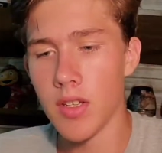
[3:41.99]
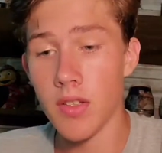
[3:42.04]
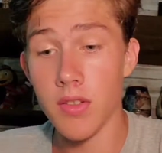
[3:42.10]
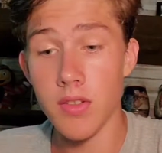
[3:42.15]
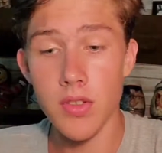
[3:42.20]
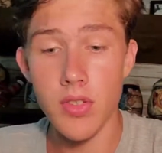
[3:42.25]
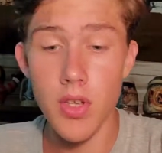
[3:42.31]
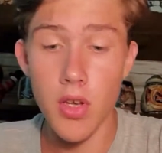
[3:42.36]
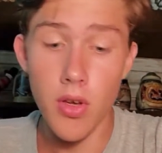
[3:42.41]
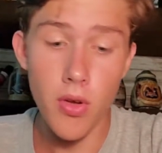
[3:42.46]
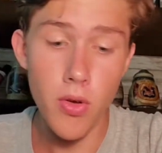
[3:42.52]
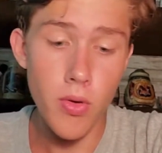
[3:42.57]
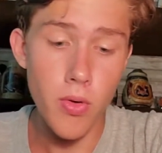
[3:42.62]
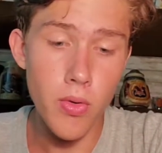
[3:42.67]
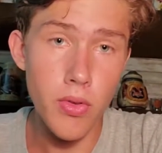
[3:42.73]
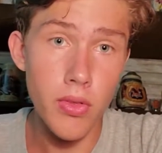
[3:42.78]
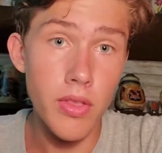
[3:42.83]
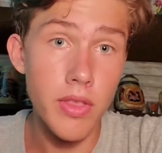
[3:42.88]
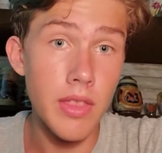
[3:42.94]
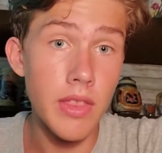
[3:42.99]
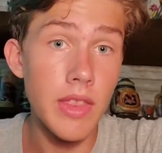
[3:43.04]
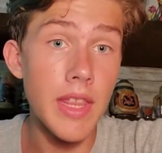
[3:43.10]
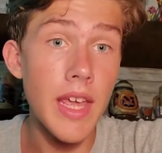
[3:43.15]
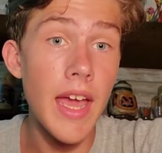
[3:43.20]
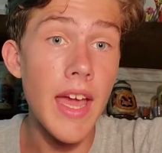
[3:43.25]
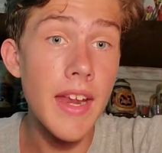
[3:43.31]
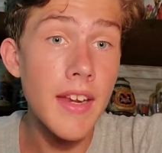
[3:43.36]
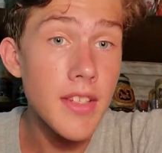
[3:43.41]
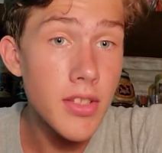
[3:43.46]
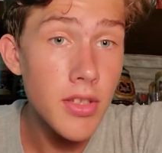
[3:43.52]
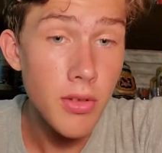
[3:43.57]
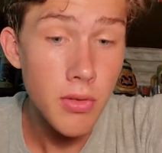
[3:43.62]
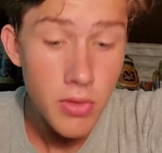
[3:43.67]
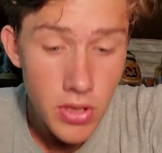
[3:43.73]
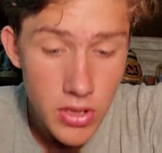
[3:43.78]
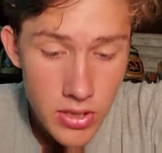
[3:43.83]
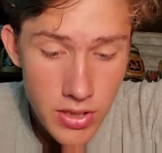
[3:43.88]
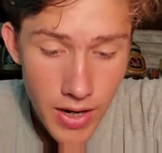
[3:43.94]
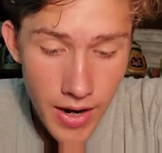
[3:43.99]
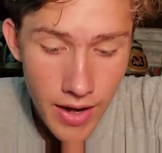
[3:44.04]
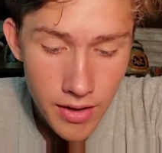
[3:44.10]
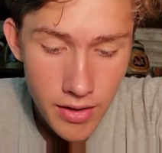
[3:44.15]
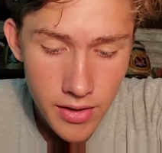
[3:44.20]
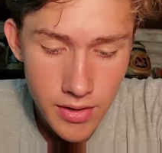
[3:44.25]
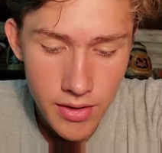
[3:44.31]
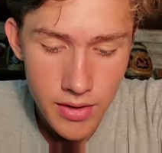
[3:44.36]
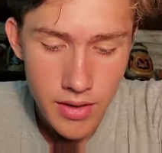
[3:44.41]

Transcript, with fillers: So that is Union Jack.